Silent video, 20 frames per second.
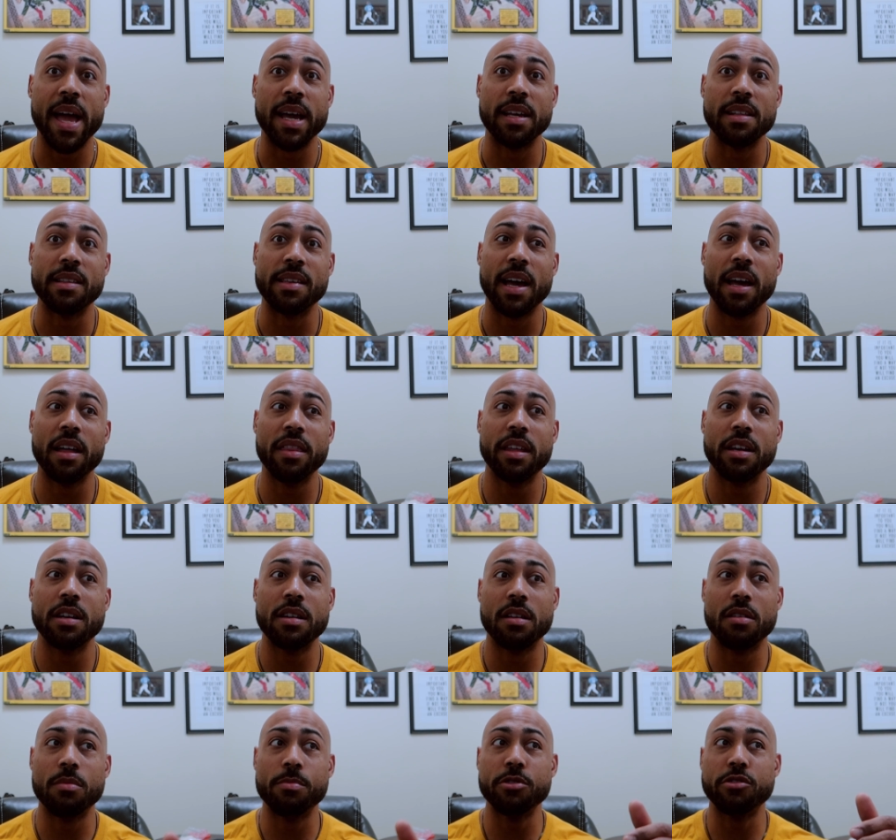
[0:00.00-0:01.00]
I could tell that
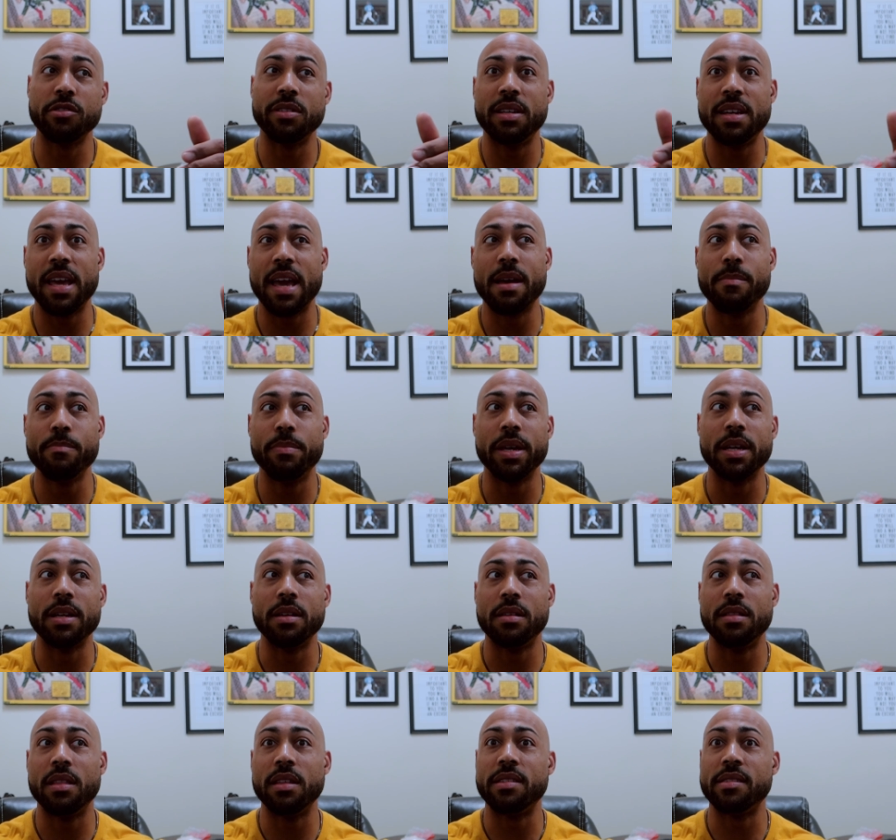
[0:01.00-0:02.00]
it almost
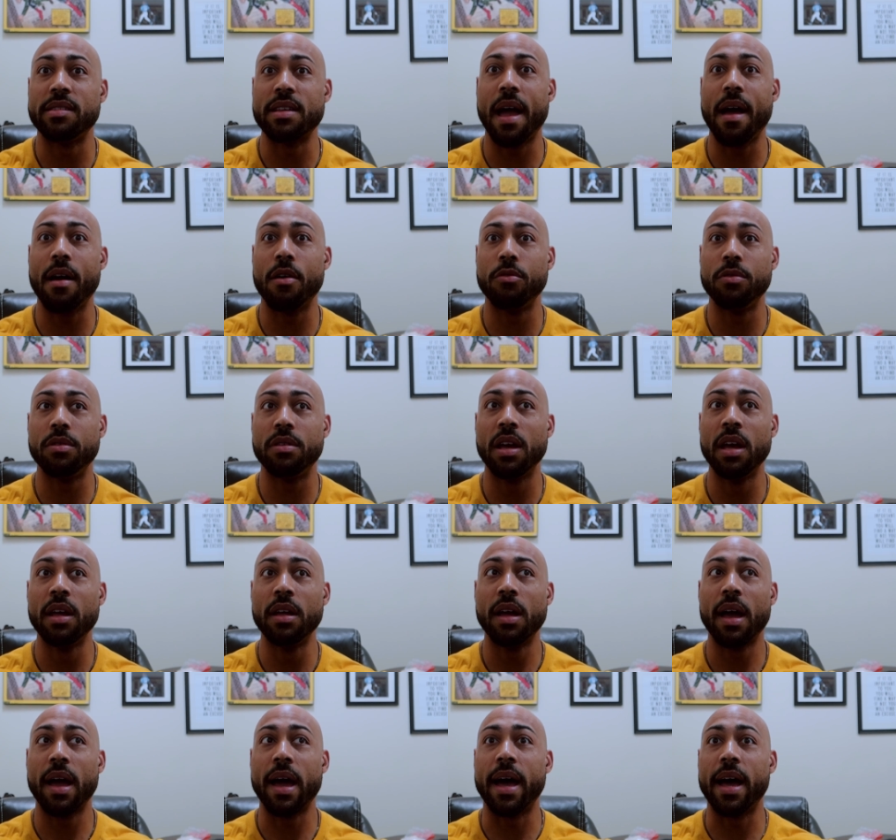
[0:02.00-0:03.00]
dampened the sound
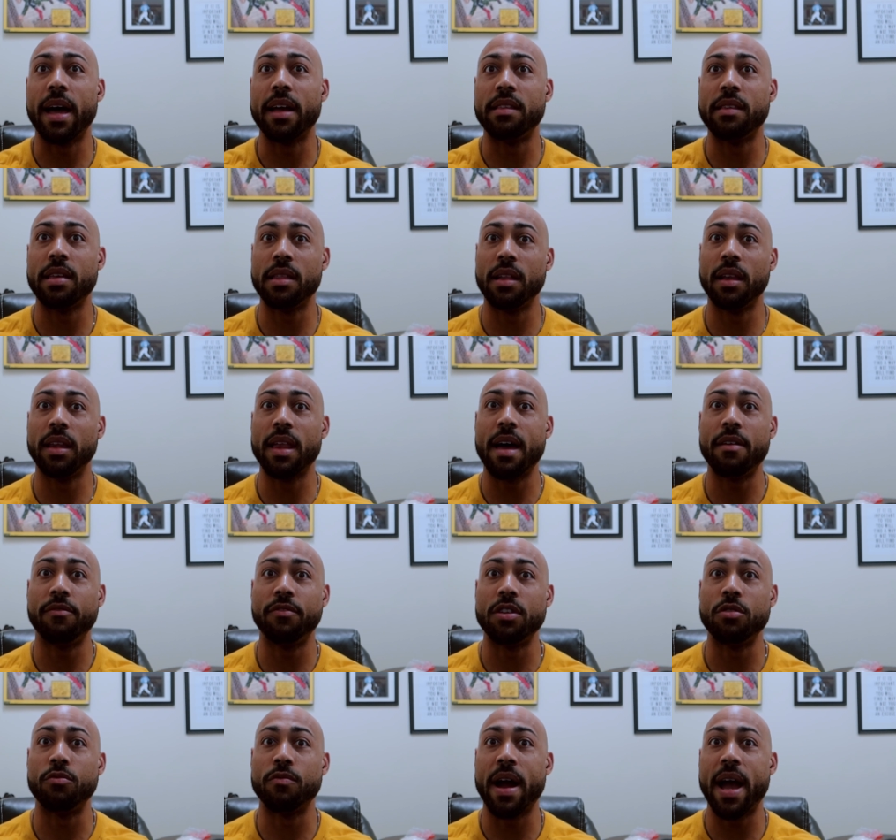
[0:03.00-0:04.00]
to the
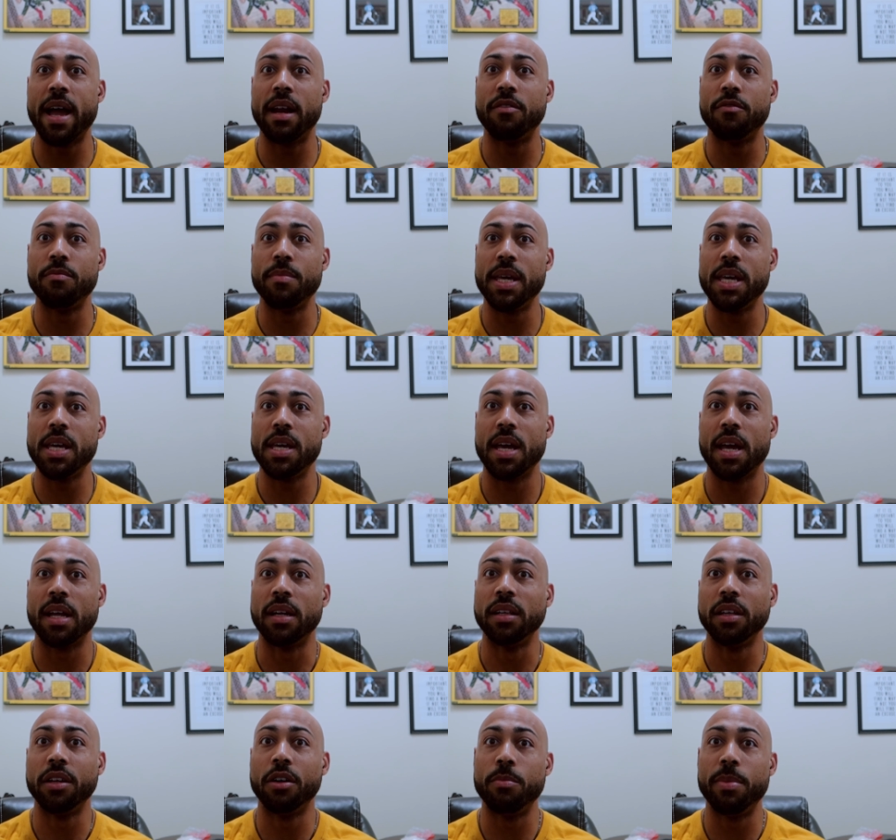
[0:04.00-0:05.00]
left and right of me
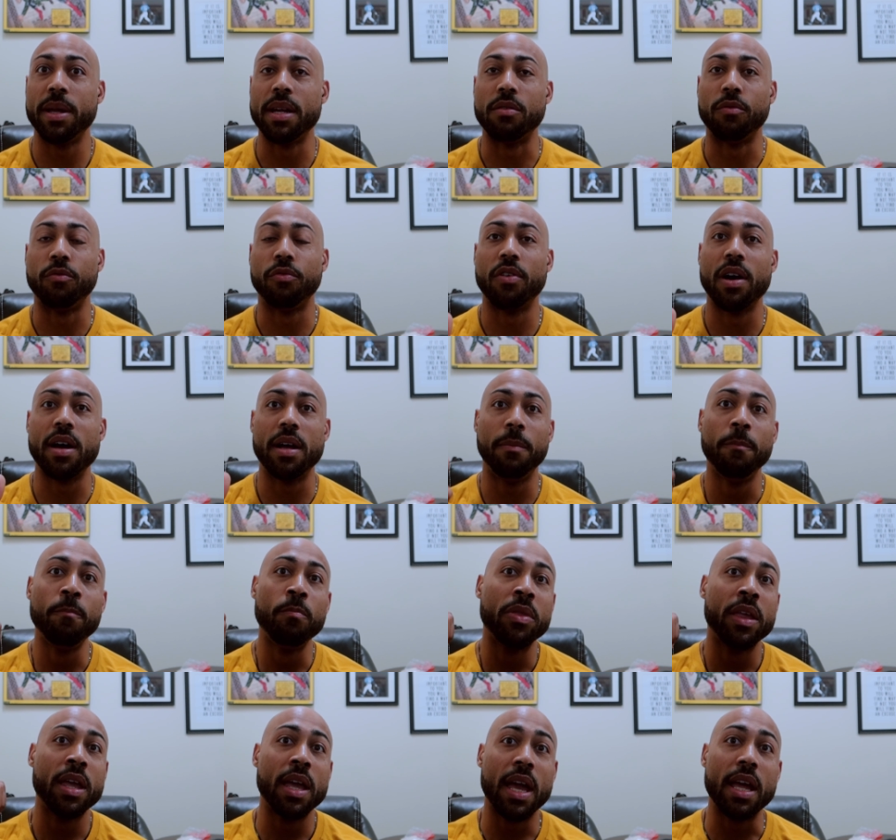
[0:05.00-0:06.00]
and a little bit in front,
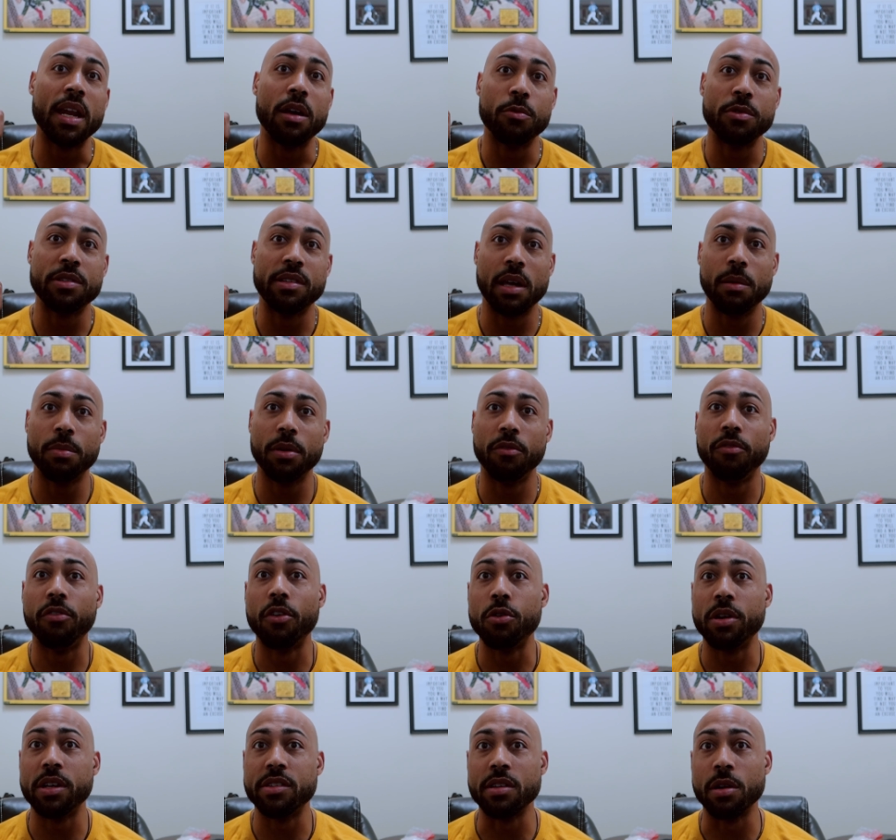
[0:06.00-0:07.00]
and it was able to
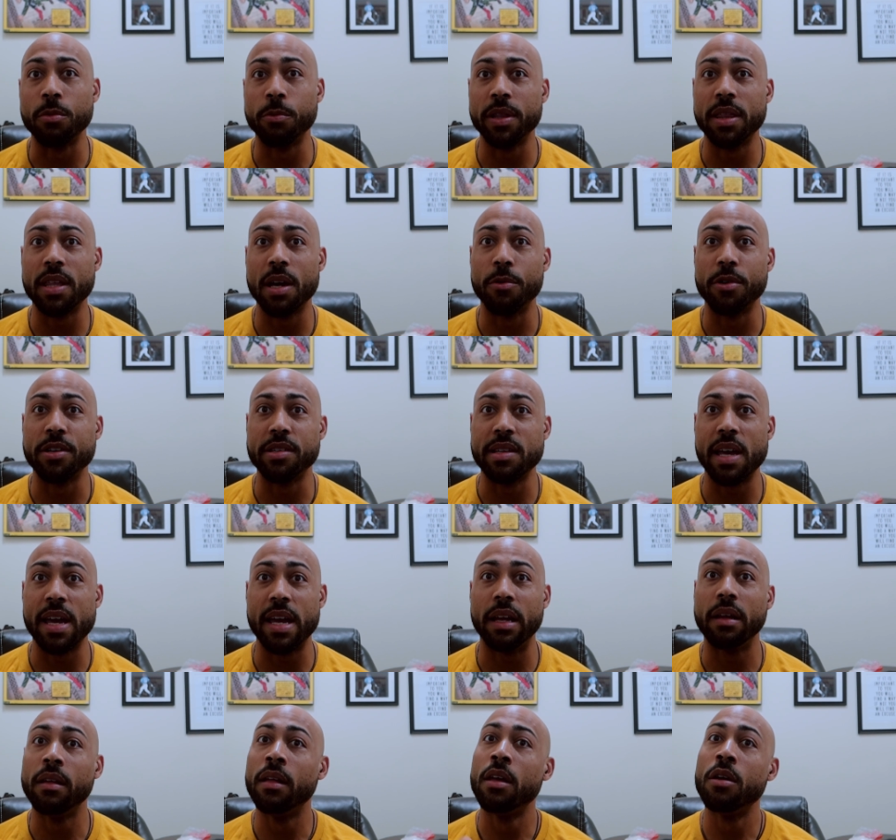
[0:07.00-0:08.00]
focus on what they were saying.